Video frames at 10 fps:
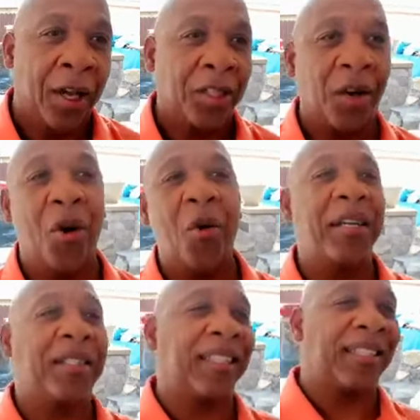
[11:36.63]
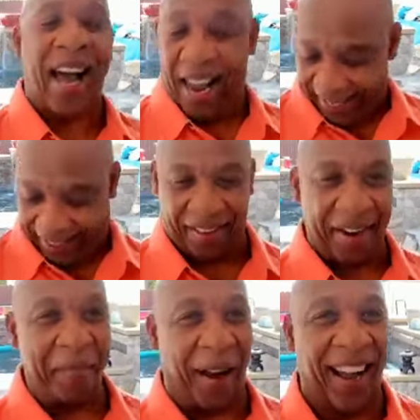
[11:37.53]
So who is this guy,
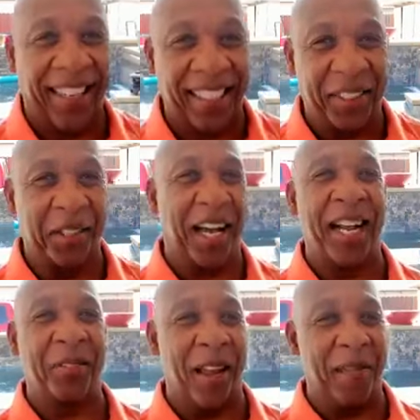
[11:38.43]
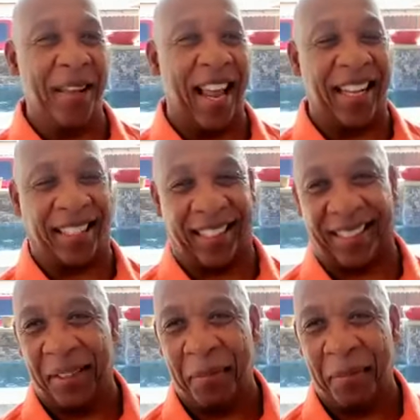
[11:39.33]
Terry Bontas, you guys may be asking?